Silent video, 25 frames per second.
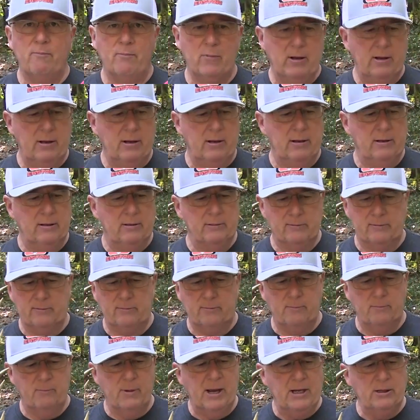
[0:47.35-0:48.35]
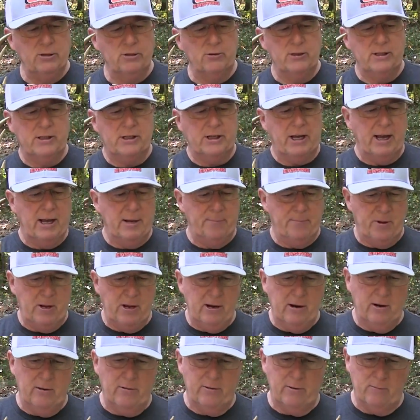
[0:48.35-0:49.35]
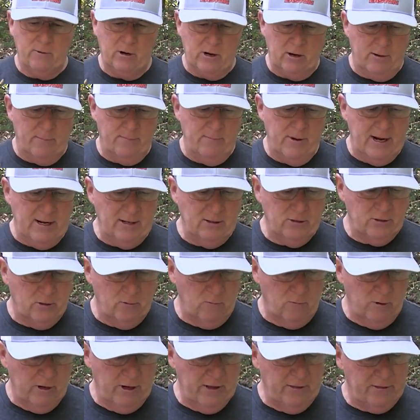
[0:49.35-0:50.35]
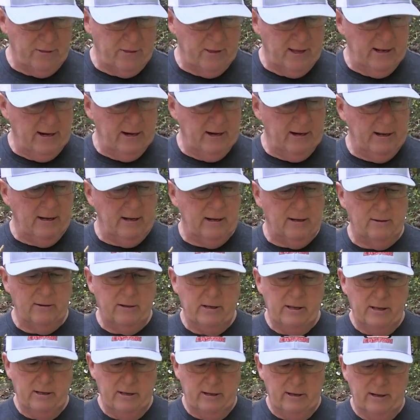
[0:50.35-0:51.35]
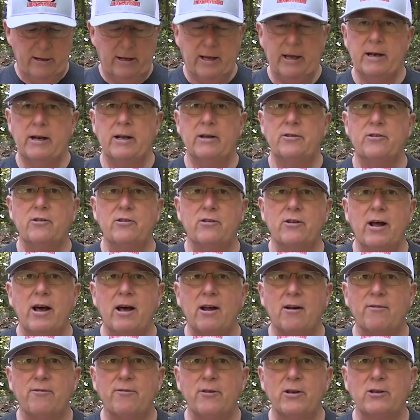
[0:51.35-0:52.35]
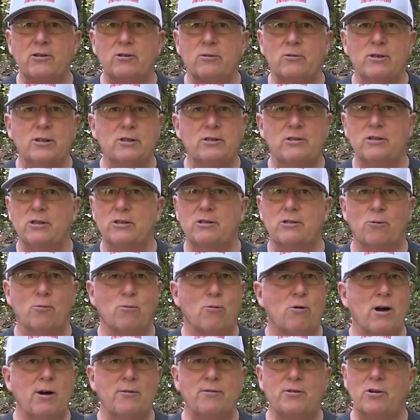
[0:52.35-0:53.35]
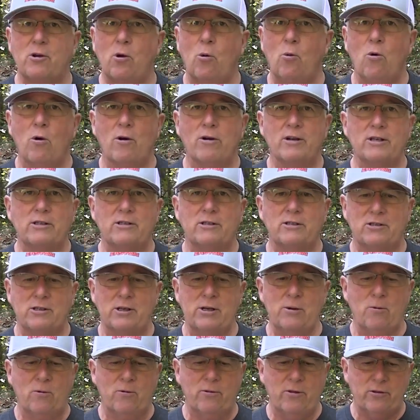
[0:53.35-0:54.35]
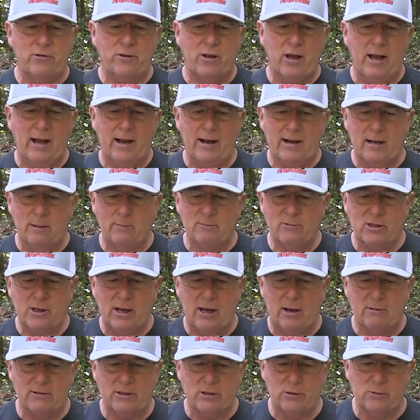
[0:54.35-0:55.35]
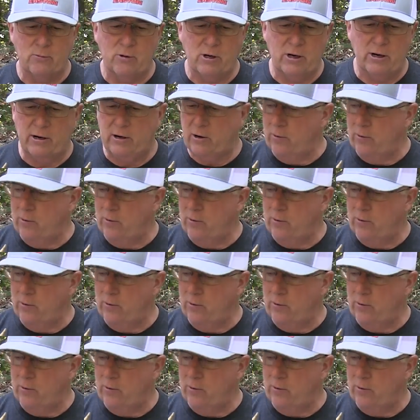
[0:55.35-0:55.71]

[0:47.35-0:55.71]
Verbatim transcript: uh, measuring tape here that we're going to measure it with. And uh, again, this is not official. It's just a rough score just to see where this guy comes out. So we're going